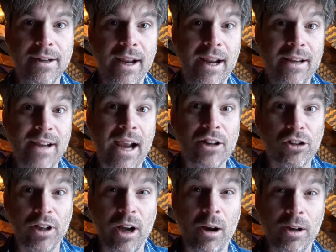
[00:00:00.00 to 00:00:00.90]
Today is
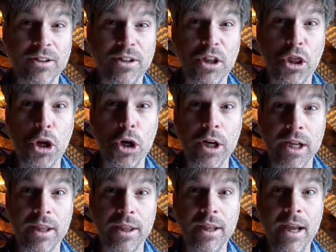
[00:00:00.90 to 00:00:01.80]
actually August
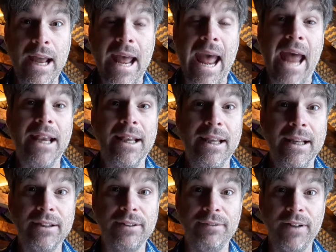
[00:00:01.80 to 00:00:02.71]
30th, and
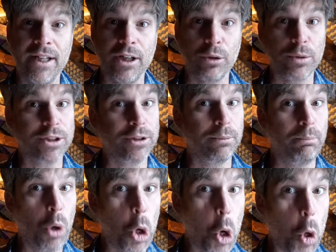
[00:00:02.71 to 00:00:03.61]
this video was
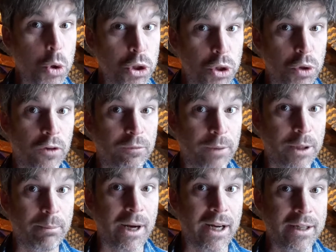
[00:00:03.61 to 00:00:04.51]
supposed to have
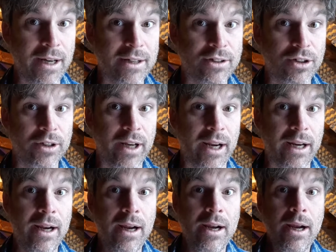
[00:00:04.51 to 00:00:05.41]
been made
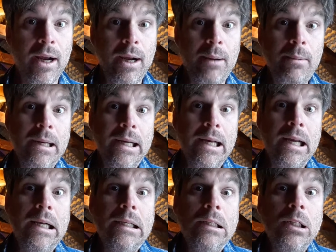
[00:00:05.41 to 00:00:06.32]
yesterday. But I
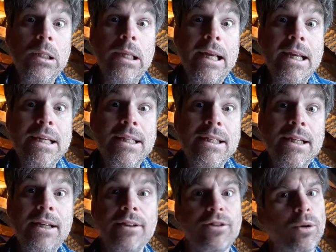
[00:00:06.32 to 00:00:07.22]
got a little
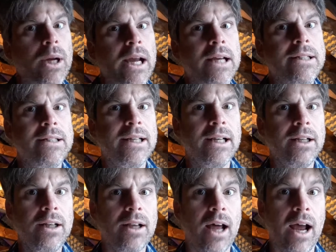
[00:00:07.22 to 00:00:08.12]
lazy, so I had to
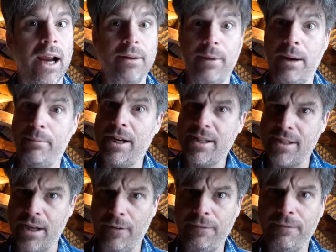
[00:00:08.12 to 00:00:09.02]
tell a lie to make
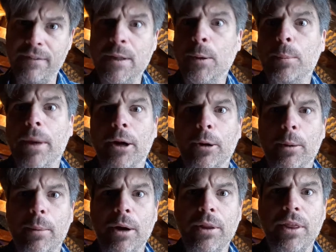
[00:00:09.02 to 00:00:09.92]
myself feel better
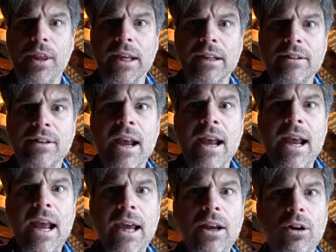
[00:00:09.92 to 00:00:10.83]
about things,
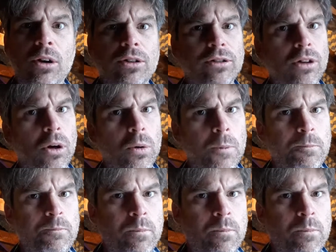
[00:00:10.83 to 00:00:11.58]
and also